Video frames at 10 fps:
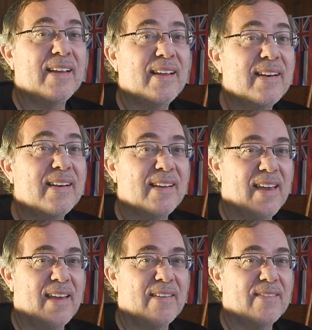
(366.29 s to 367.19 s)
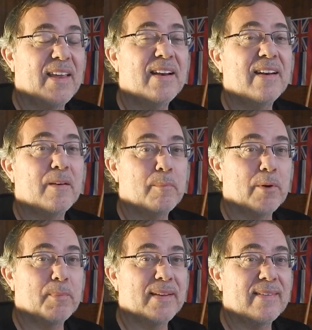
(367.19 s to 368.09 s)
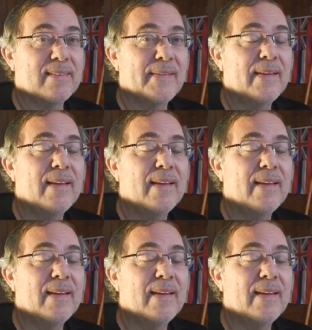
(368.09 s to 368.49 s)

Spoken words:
caves, hidden on purpose.